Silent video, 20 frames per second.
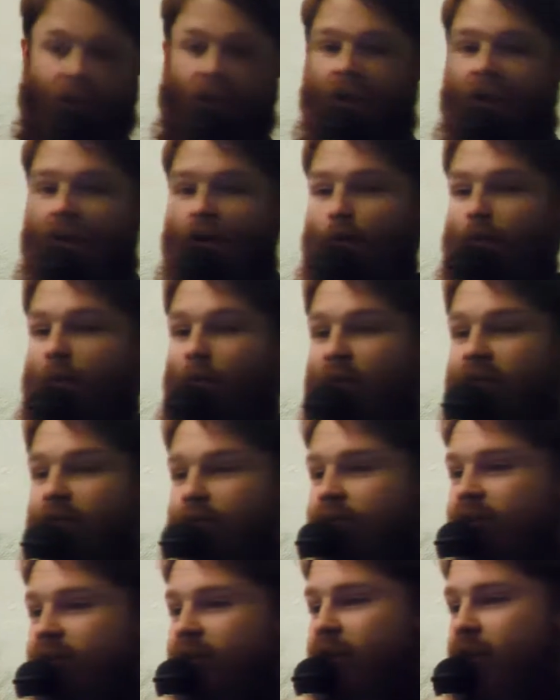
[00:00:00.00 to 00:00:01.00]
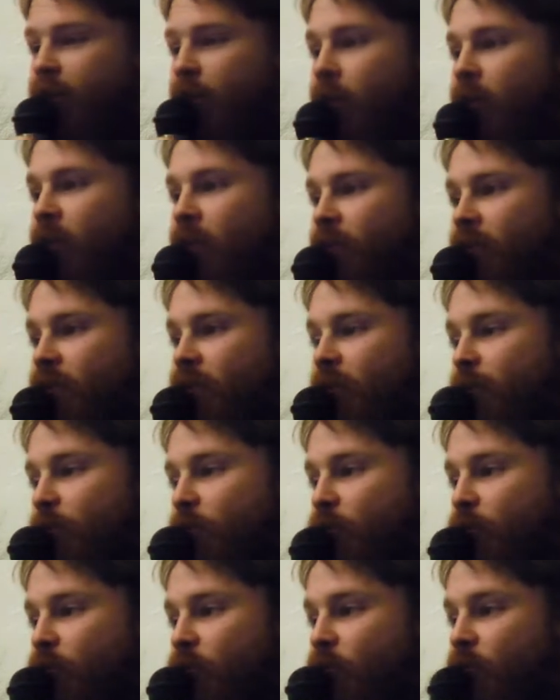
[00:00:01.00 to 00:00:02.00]
And what was really going on at that
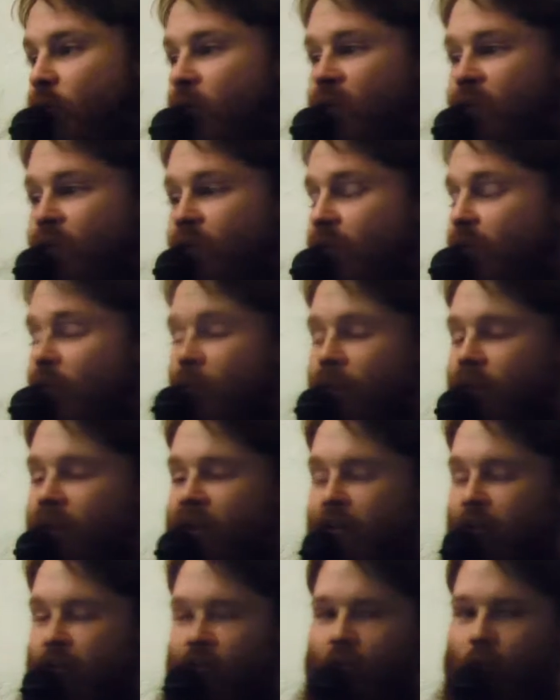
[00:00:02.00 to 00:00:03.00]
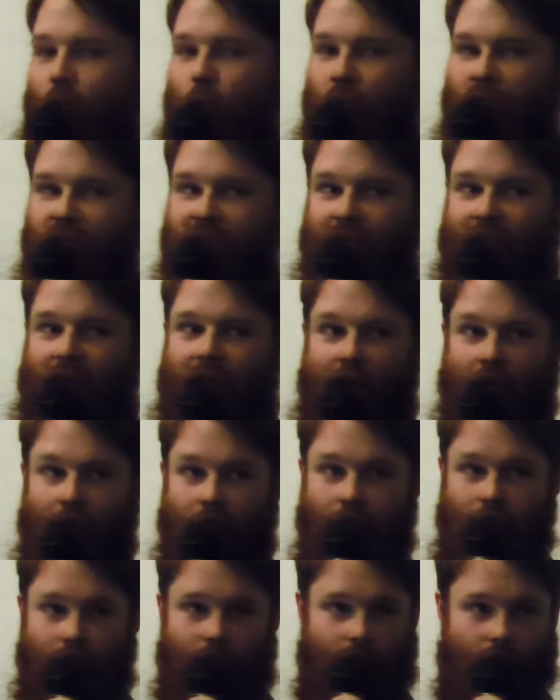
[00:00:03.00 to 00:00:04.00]
moment was that the radio show wasn't live.
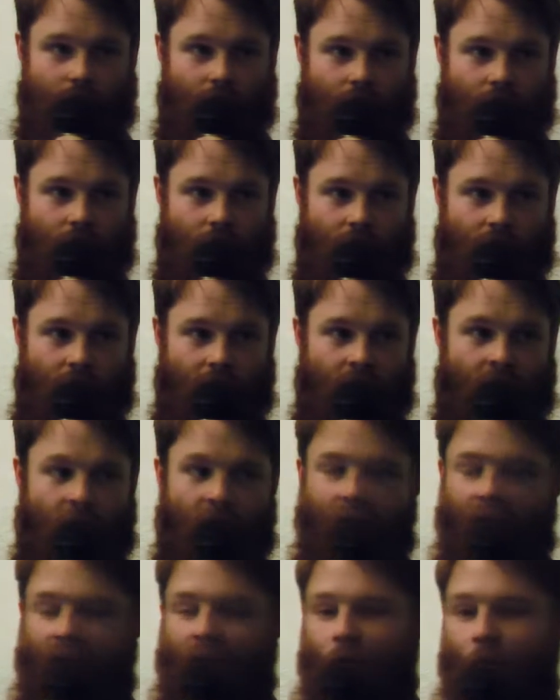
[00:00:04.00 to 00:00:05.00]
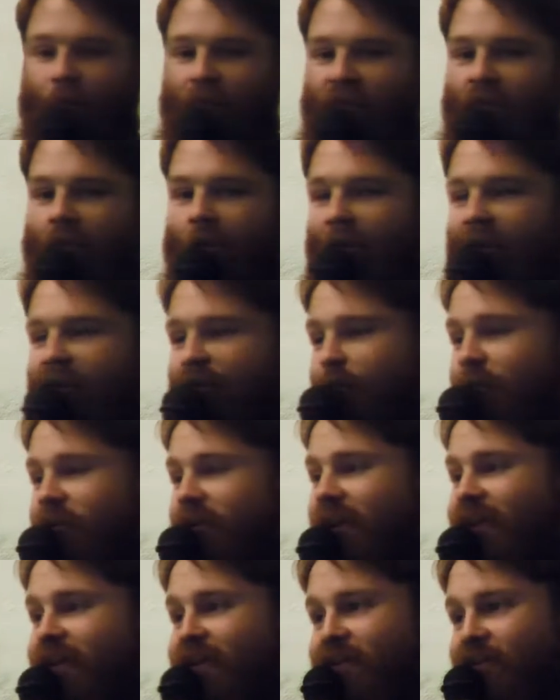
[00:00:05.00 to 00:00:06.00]
It was going to be
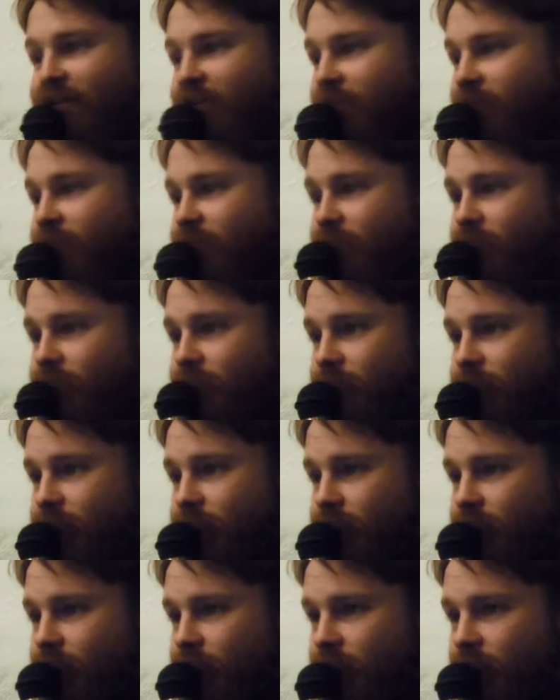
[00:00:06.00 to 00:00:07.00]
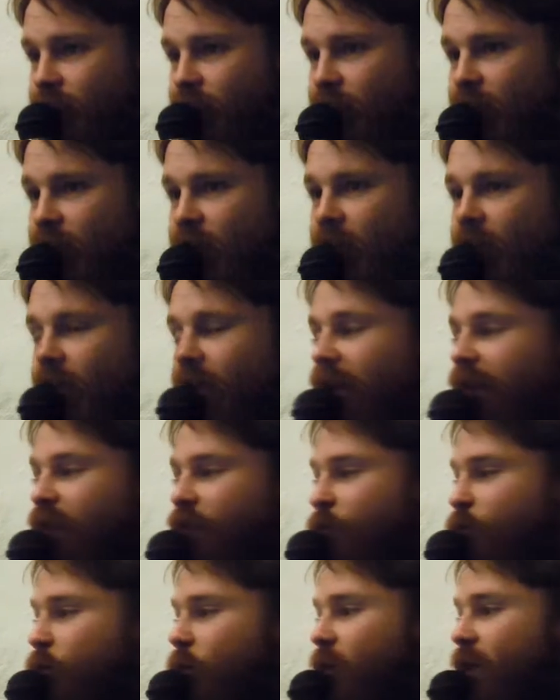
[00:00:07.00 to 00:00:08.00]
edited.
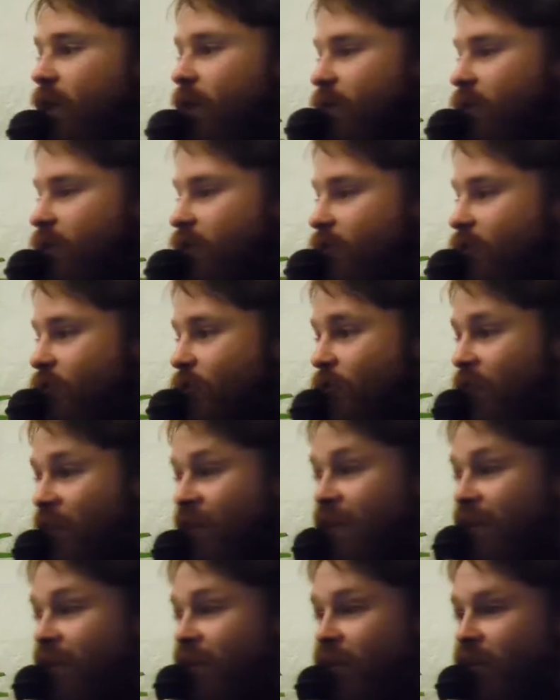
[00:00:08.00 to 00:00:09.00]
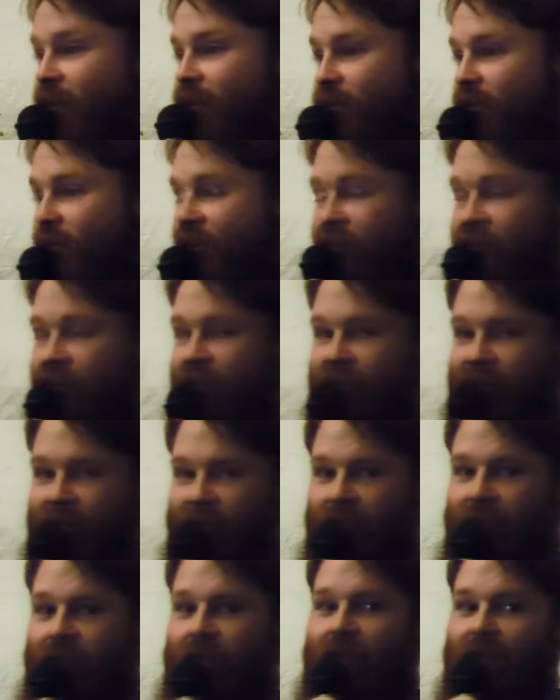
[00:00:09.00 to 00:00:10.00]
And whatever silly things I
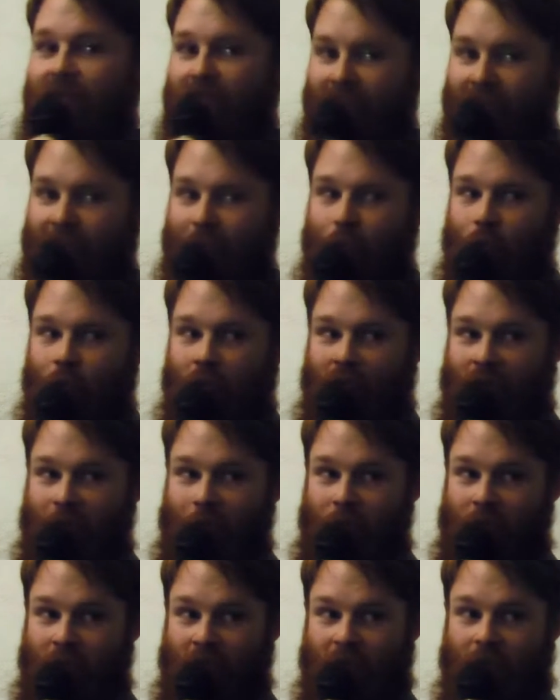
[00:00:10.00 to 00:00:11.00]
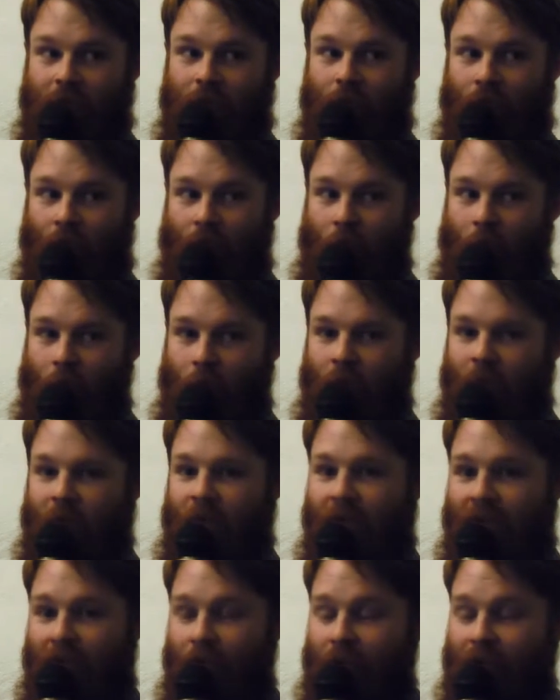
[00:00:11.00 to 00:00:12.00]
said, they were going to be recorded.
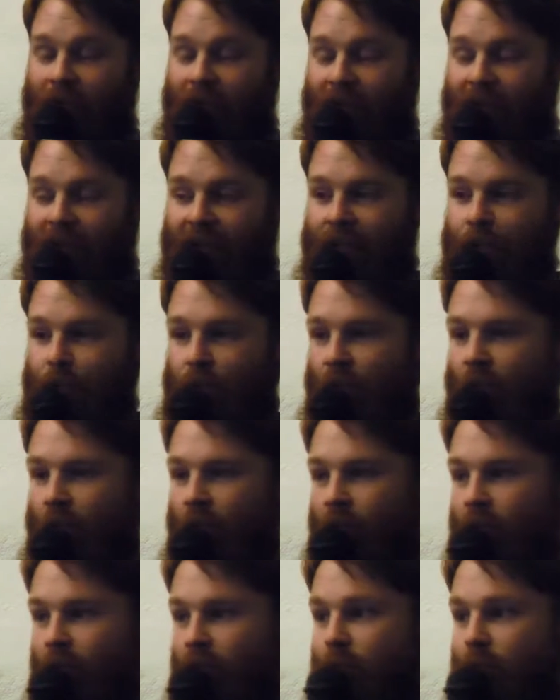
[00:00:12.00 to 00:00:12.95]
They were going to keep those.